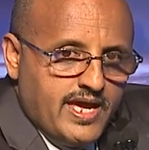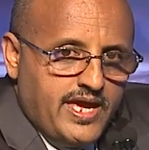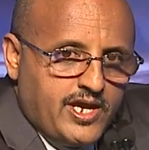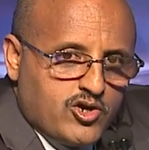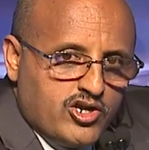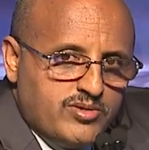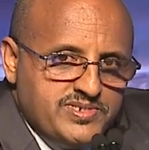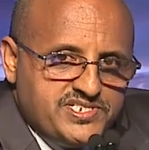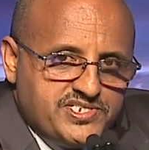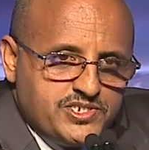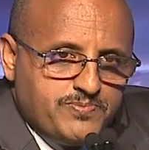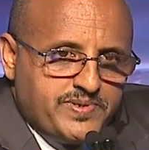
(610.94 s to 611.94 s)

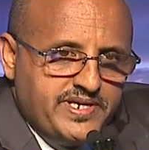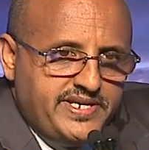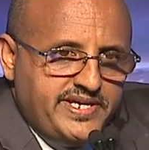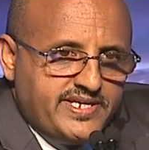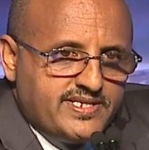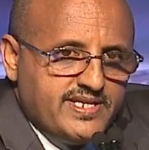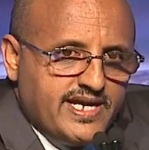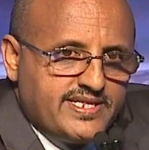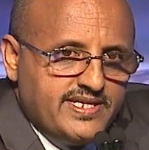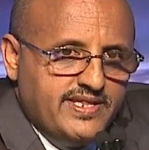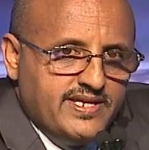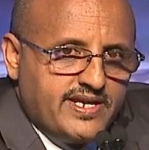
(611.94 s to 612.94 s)
Economists predict that
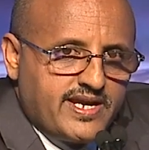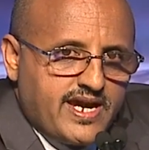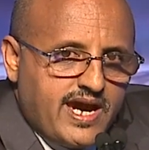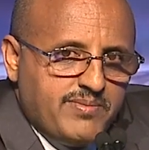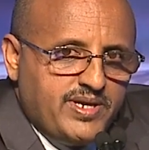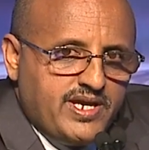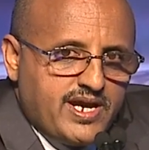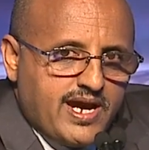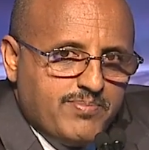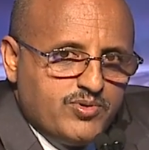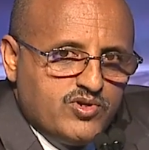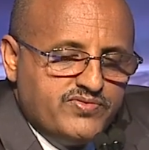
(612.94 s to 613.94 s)
in the coming
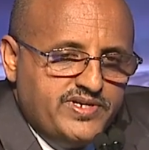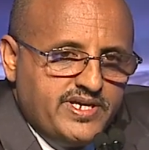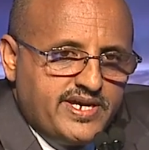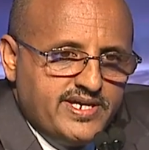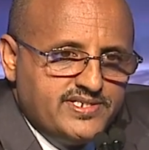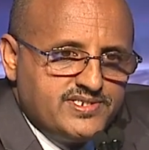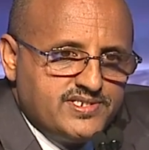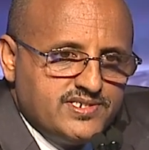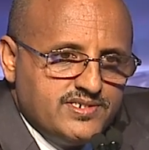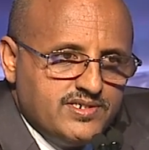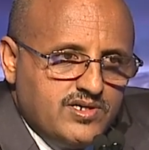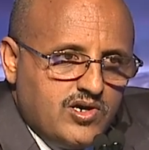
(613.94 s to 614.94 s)
couple of decades
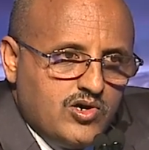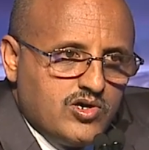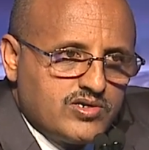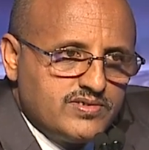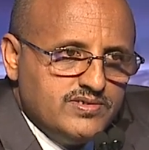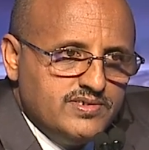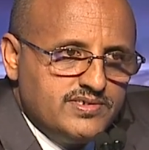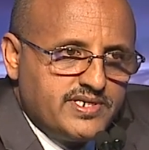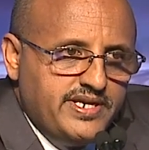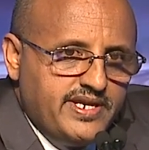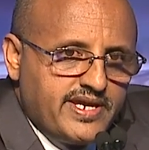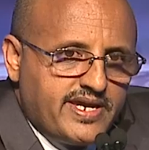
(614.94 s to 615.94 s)
or
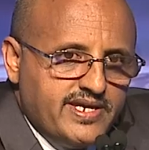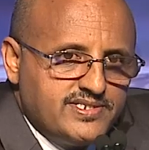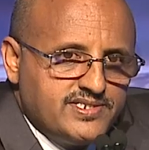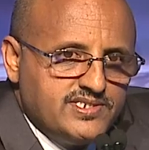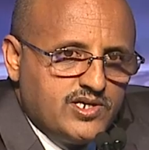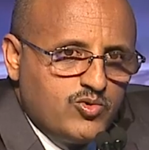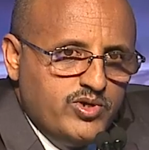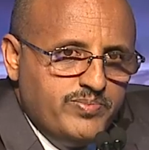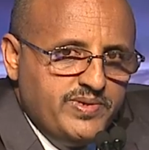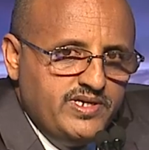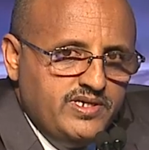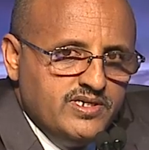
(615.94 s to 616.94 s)
3 decades, there will
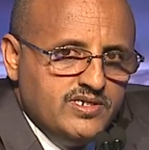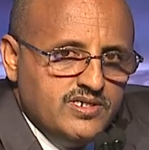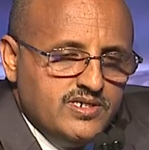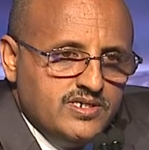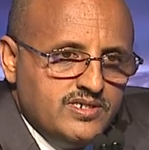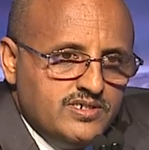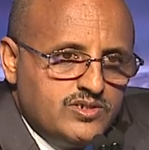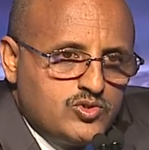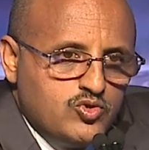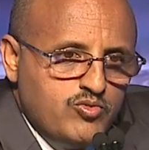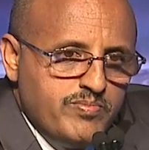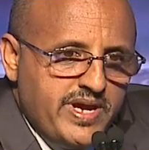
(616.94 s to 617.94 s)
be
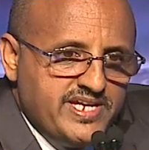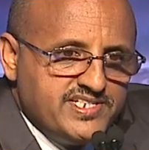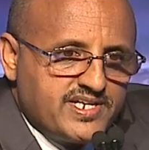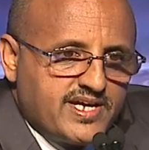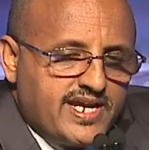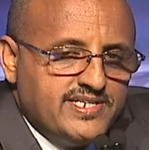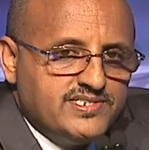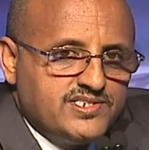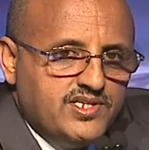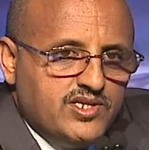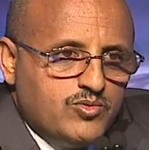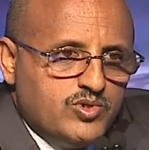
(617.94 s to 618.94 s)
2 major crises
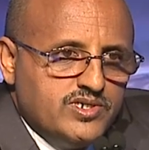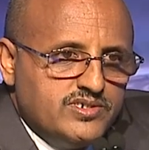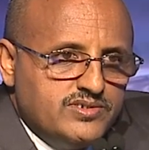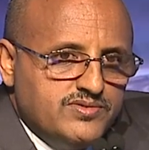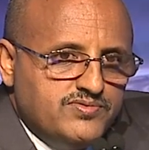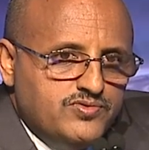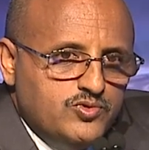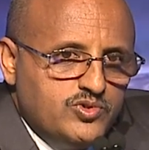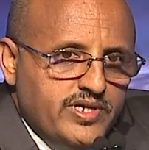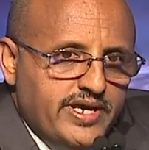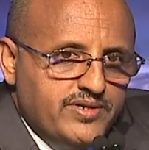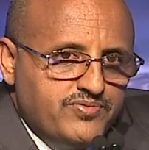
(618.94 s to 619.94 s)
in the world,
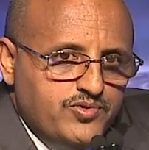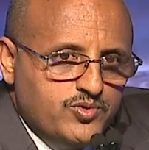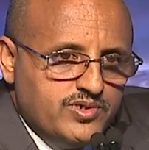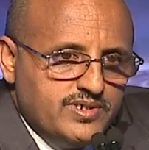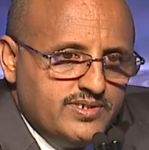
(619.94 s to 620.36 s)
food and fuel.